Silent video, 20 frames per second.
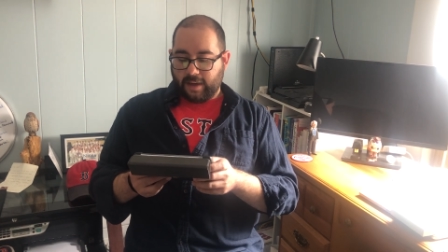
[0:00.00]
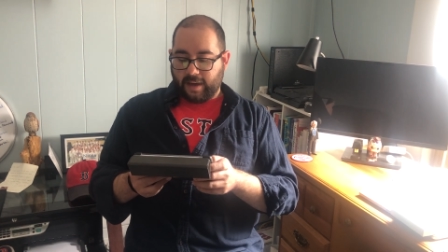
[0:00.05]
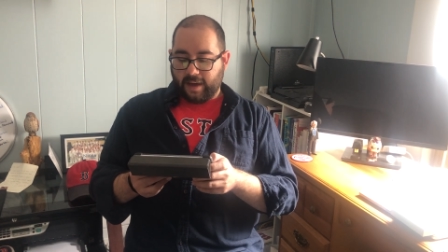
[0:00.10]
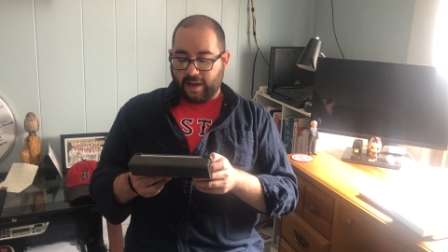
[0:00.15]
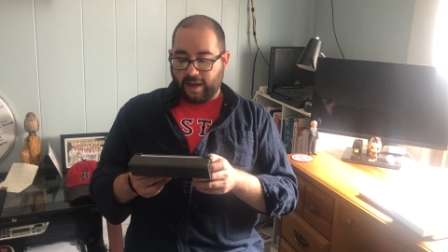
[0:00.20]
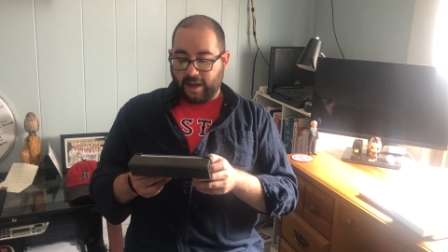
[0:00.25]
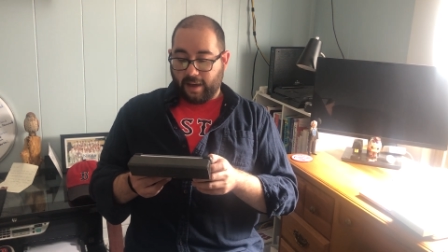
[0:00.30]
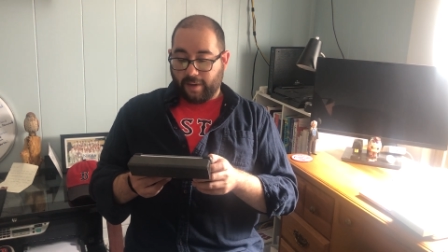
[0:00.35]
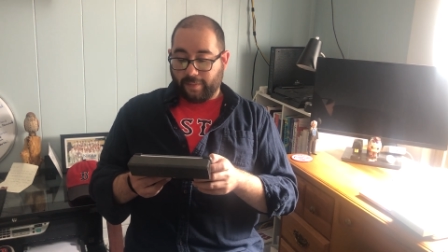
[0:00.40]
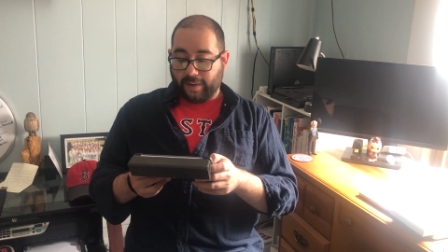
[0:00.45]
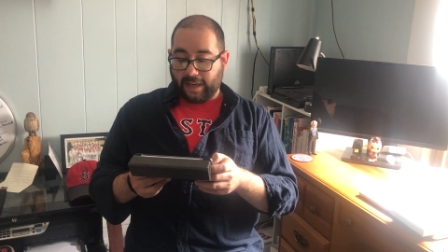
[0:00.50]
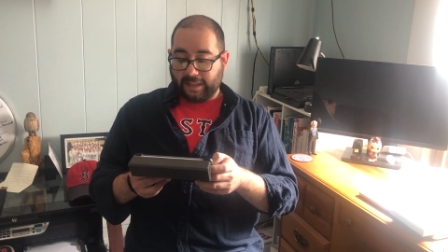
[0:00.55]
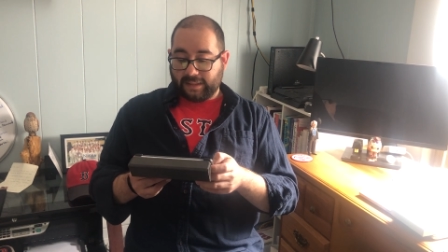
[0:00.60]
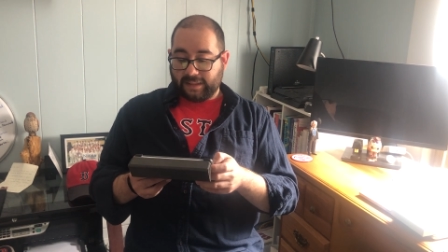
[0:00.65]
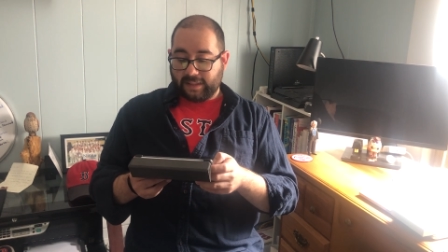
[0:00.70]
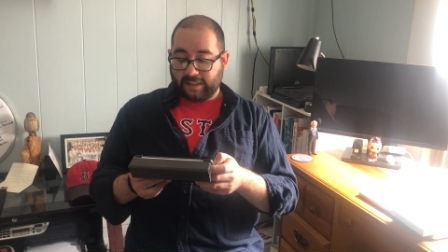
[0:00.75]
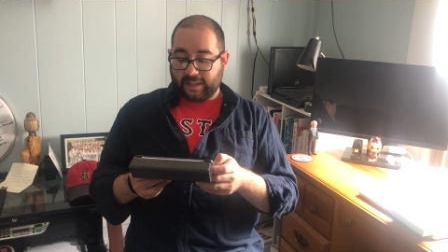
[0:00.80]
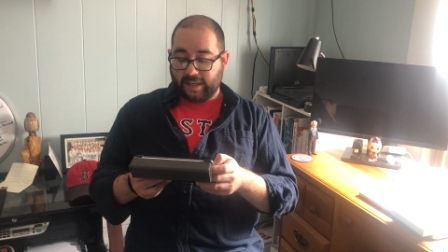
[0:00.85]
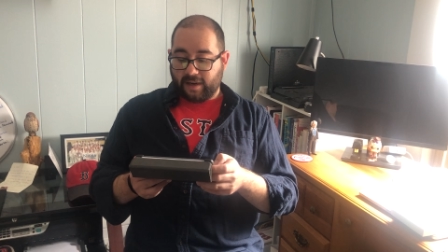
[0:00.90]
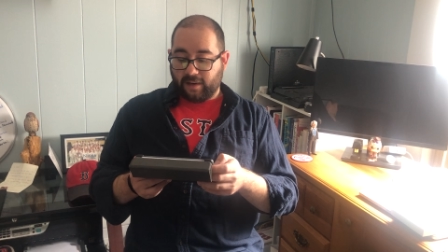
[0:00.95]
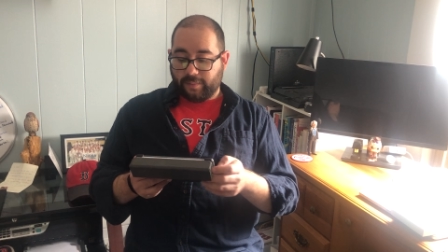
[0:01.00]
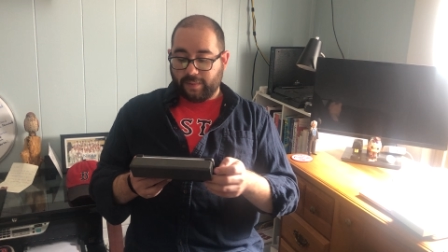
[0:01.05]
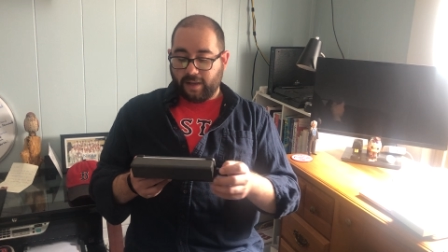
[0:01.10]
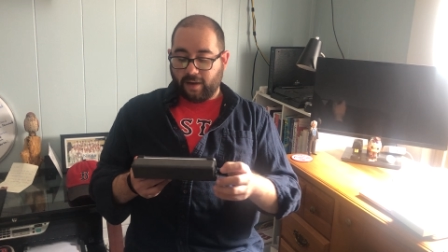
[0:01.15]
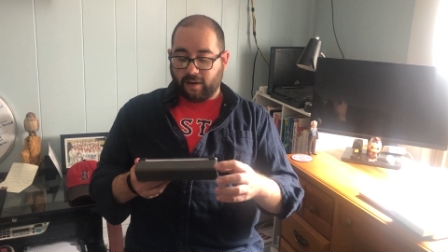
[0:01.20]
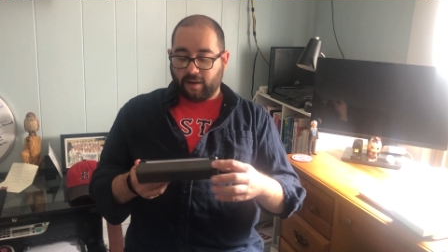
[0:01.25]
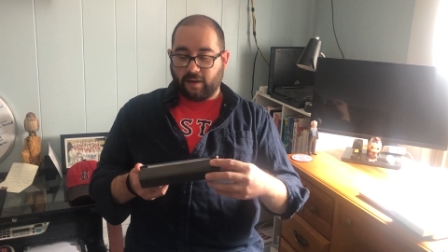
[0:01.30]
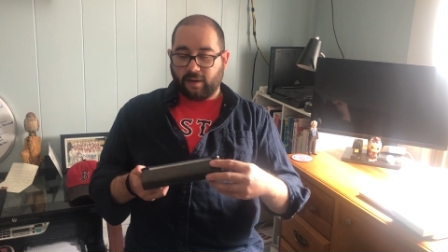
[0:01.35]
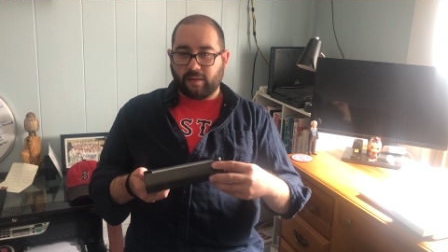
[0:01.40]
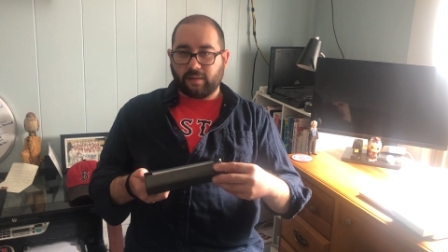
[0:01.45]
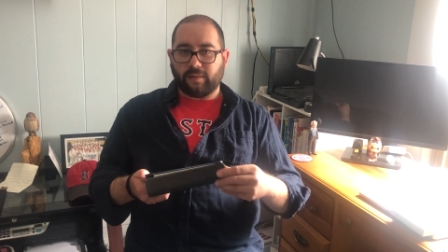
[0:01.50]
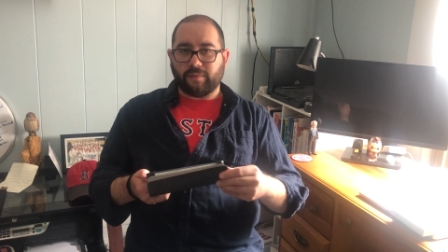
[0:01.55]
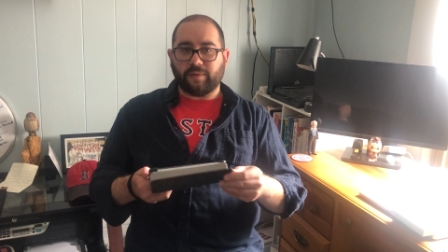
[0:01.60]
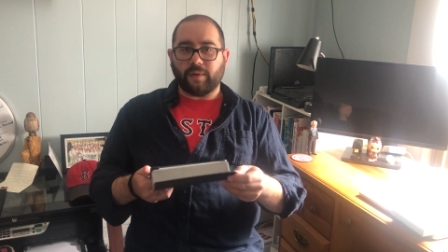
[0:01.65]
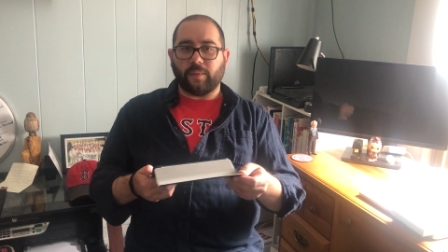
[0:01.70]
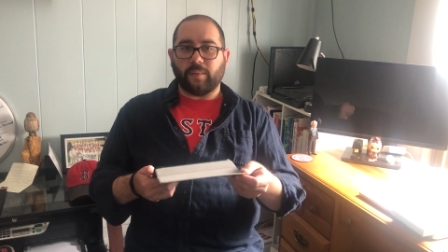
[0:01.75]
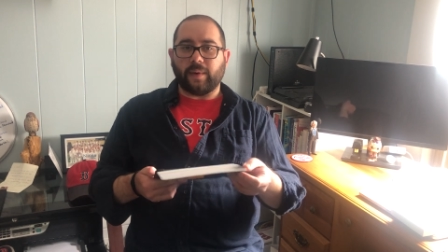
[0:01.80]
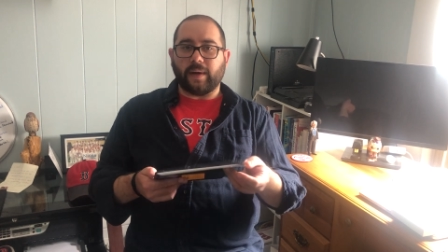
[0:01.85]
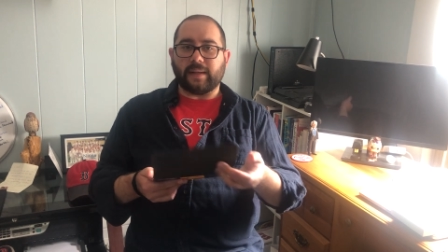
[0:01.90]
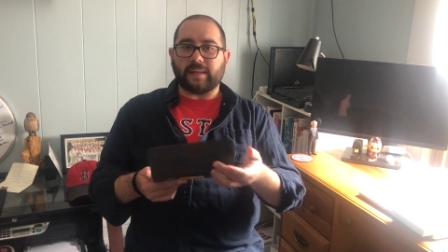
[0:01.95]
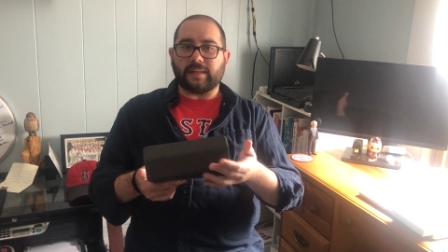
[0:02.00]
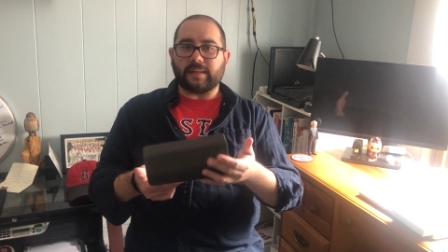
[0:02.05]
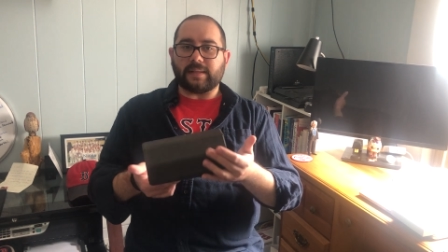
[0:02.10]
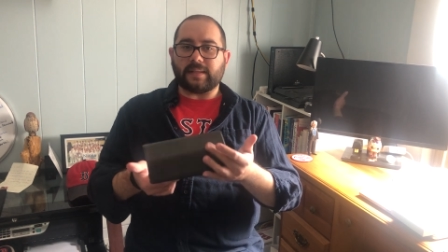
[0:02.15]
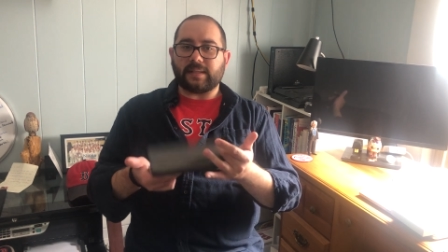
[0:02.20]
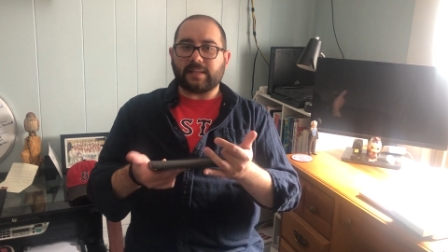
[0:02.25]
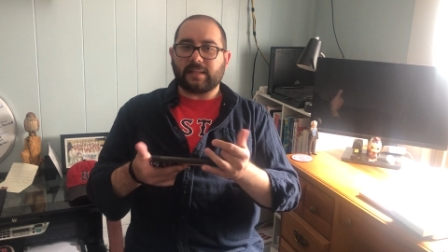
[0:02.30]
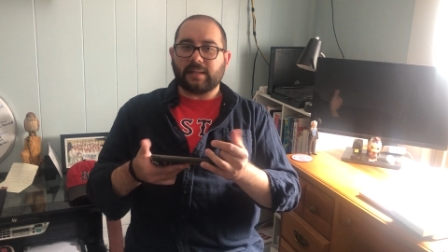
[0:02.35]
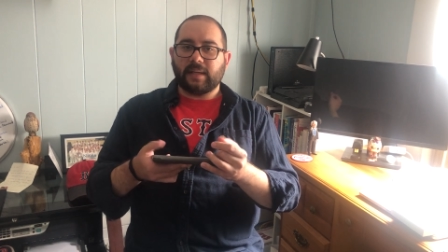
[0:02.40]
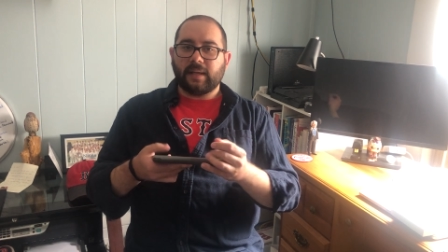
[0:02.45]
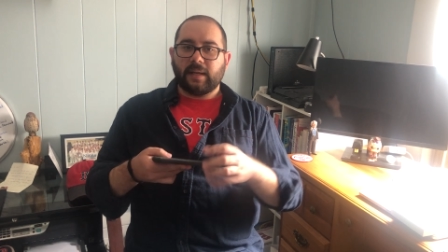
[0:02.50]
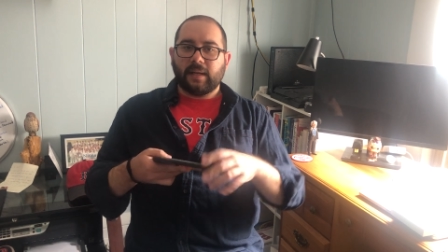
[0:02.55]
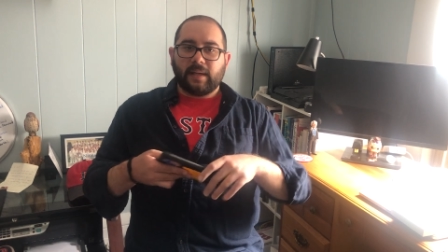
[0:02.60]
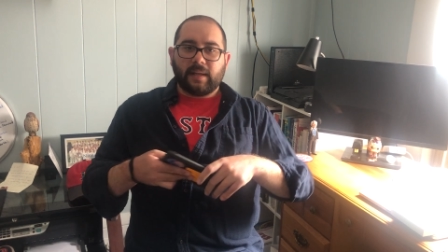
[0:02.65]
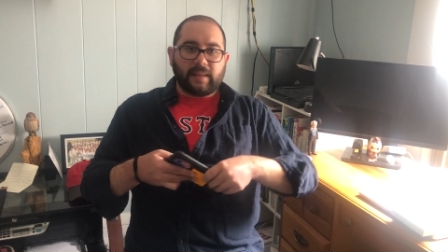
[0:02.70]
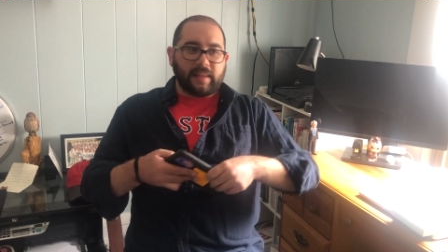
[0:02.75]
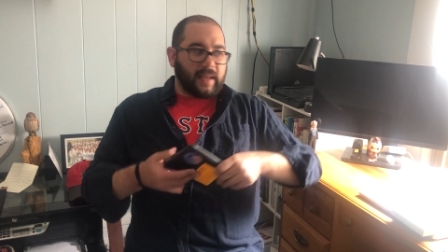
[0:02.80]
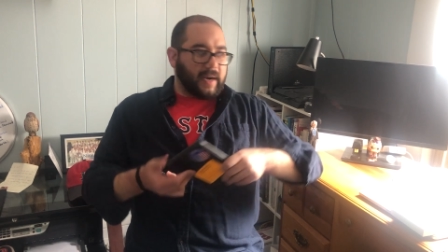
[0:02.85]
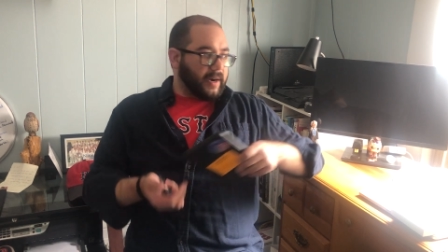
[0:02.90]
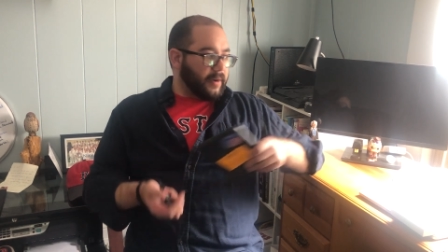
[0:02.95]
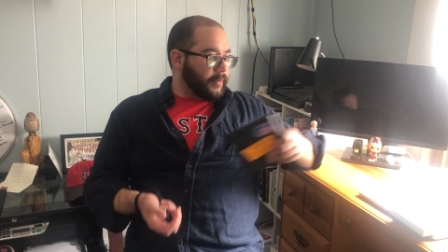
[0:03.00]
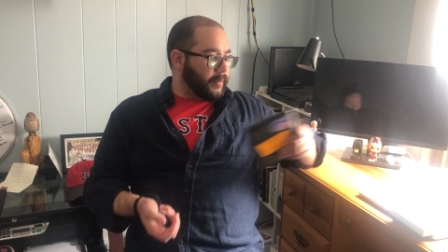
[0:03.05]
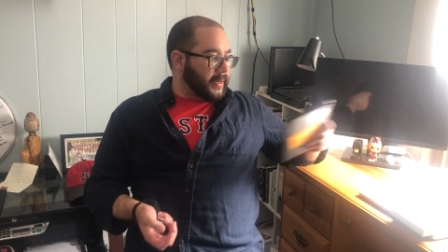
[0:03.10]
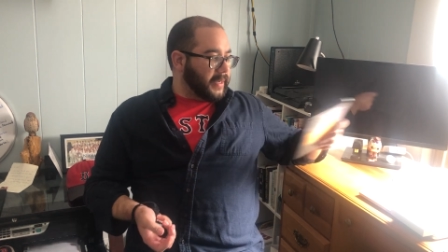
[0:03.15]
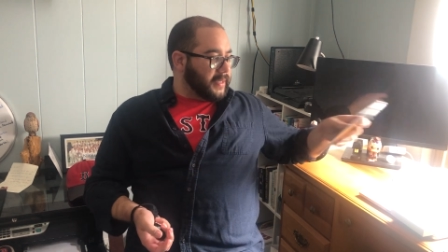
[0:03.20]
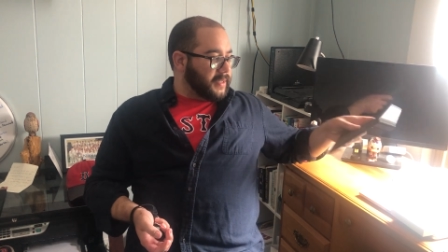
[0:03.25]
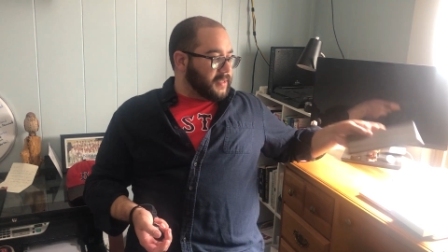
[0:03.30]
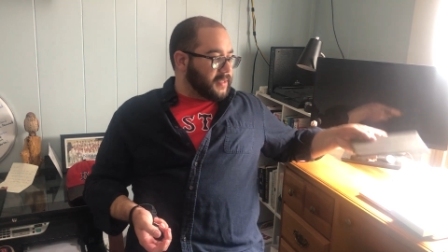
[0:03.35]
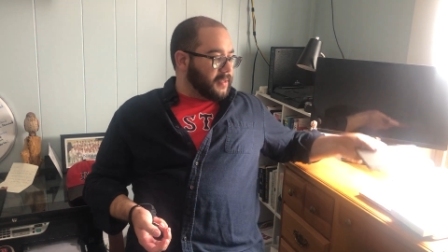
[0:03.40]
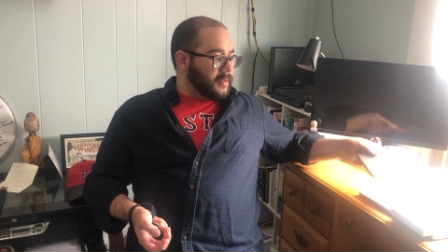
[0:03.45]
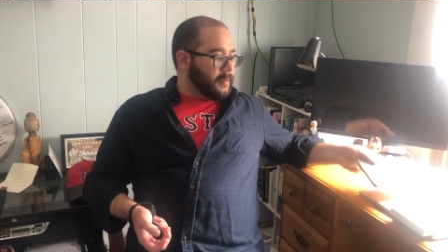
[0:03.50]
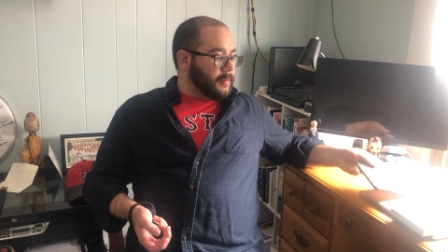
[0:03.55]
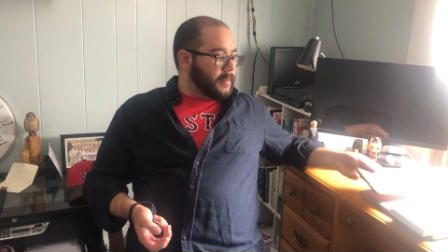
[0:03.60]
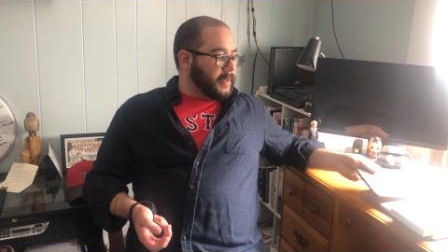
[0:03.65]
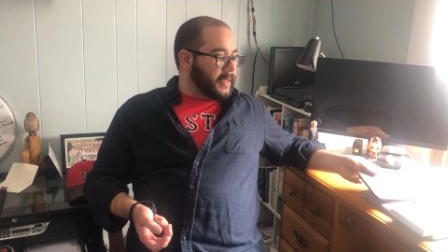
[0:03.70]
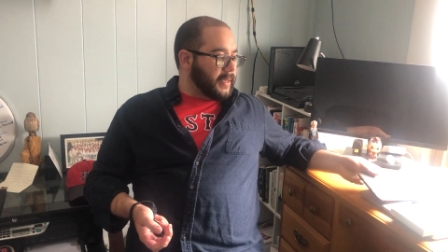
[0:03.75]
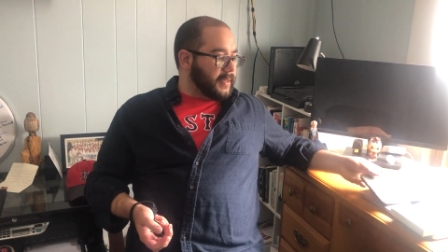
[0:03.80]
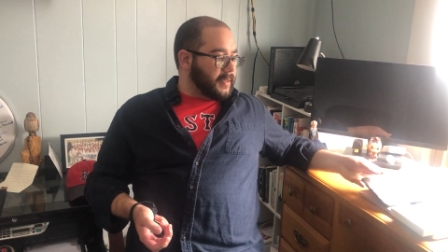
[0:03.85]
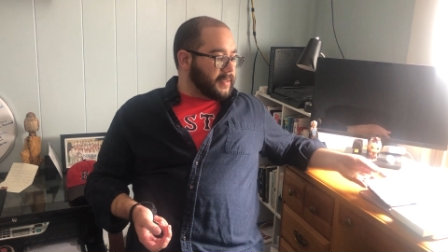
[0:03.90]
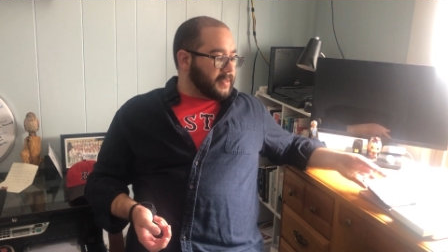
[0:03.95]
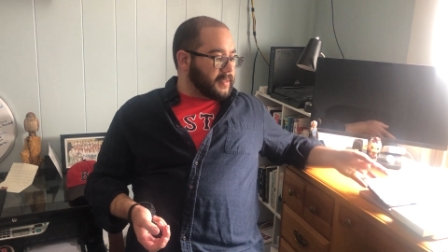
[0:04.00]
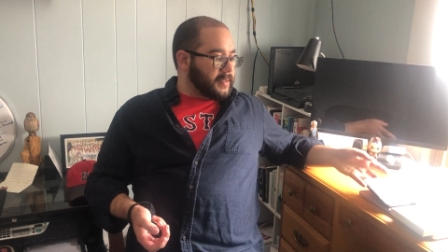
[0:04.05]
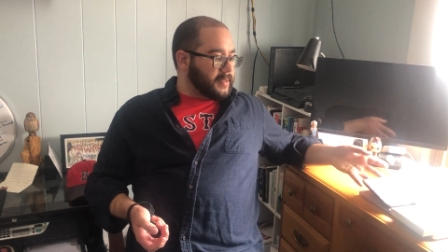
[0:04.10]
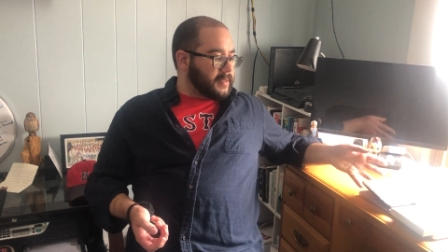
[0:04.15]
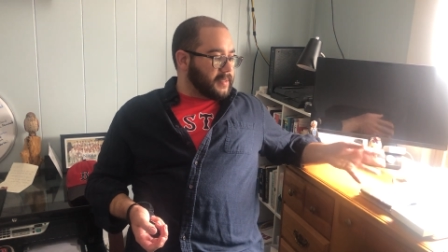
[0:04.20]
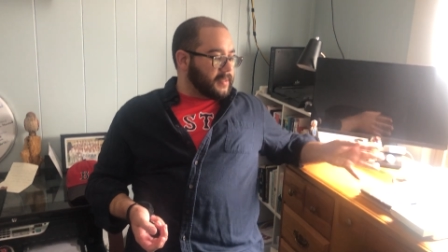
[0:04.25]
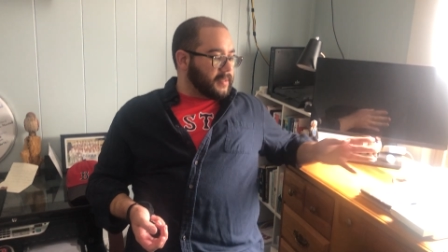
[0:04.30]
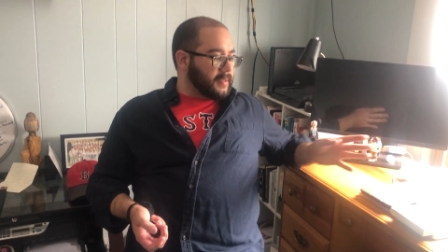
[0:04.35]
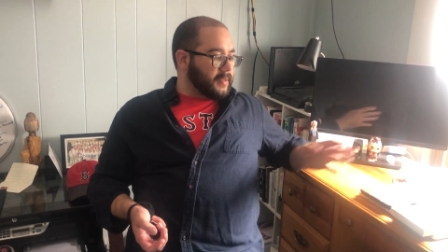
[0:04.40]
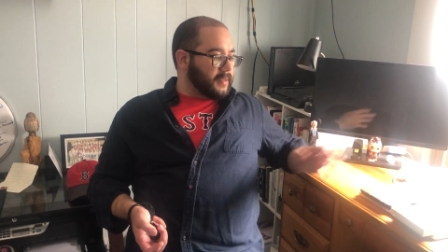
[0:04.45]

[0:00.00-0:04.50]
I think that'll be all of the ones that I read to you, because